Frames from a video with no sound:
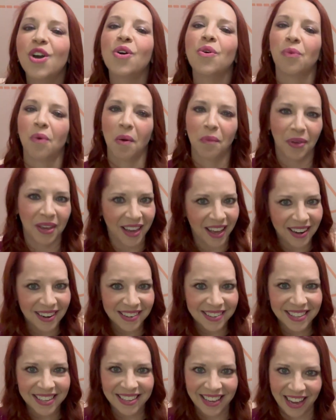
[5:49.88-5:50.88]
when we get
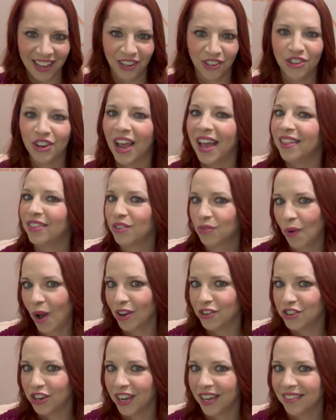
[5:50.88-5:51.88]
into gauge and
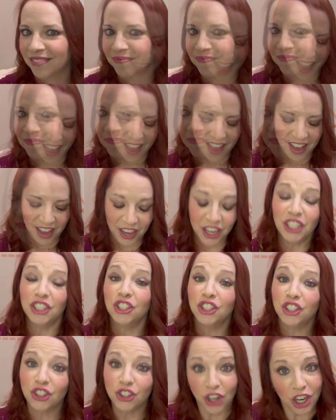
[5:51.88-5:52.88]
swatching.
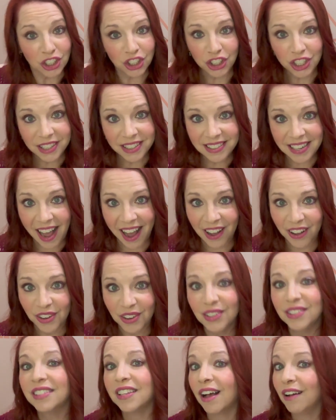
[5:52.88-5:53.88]
Construction
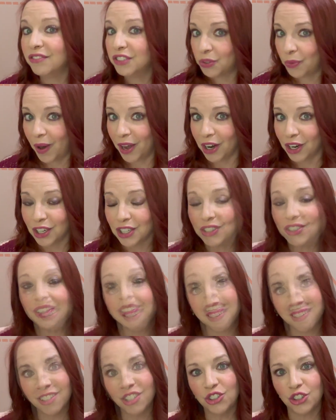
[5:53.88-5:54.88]
styles of sweaters,
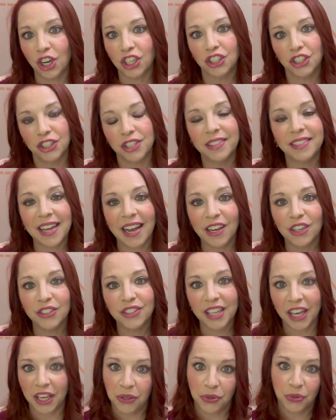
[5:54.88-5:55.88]
construction styles
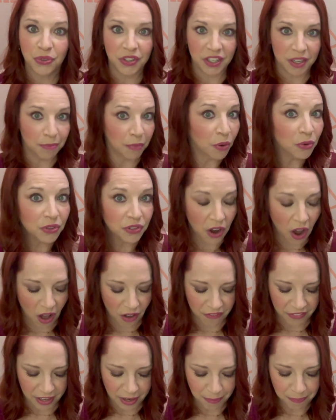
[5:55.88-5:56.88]
that you see most
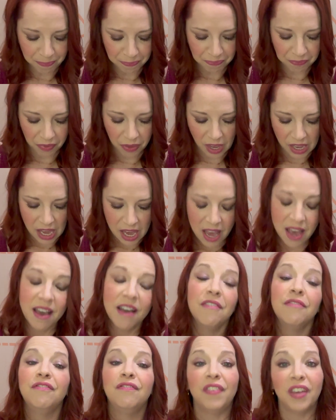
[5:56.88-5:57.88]
often.
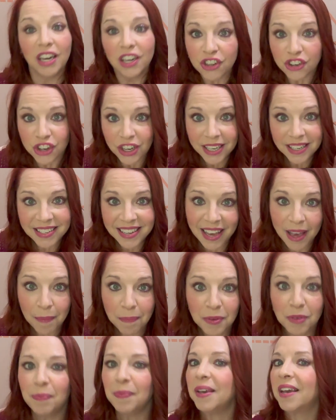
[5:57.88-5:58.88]
Finishing
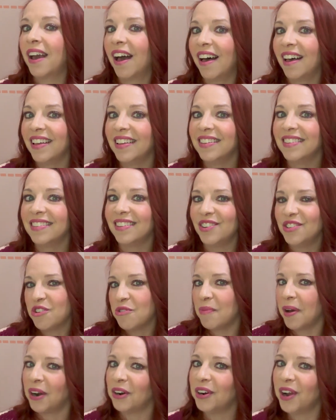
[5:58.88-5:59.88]
tips, because no
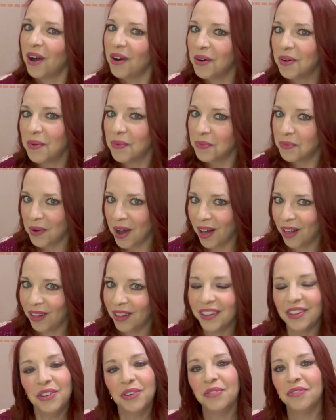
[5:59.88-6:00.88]
matter how well
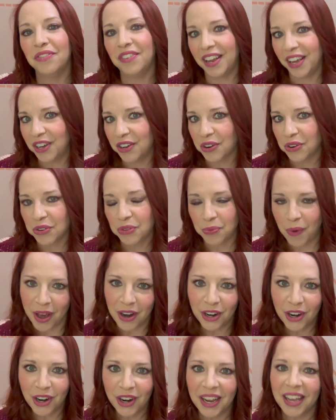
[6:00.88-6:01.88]
you've knit your
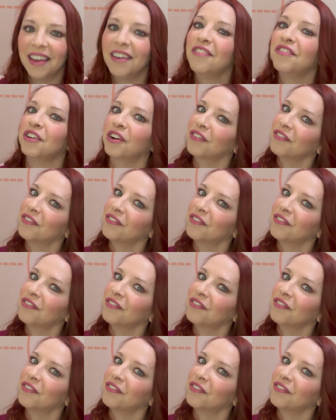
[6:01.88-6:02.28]
sweater, if your